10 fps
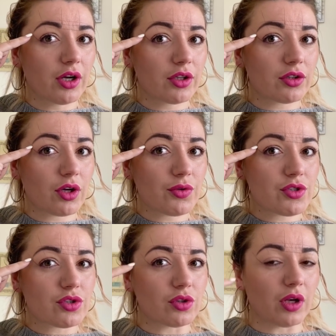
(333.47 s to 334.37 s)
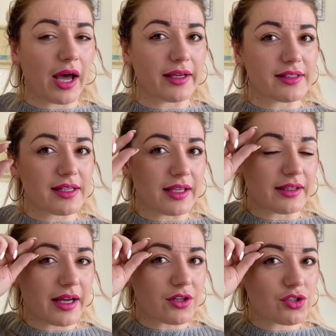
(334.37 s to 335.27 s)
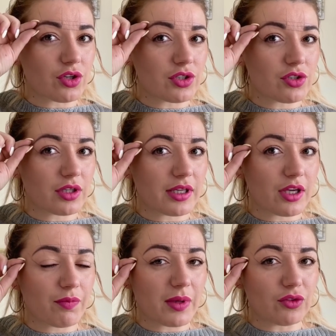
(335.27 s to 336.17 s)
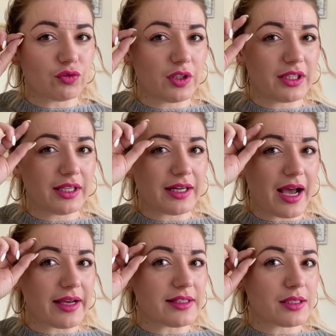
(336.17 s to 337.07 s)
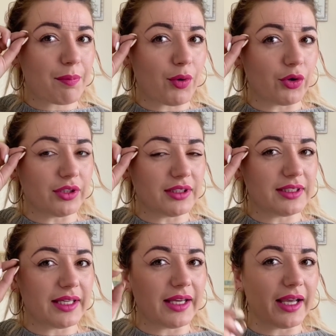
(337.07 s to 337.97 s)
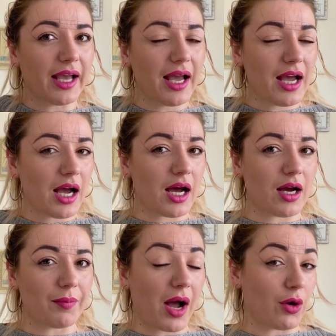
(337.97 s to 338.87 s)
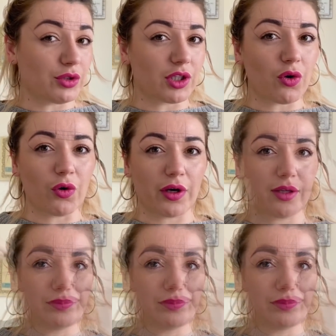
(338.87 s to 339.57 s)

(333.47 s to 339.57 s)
those two lines in there, so it's gonna give me really nice pointy outer corner.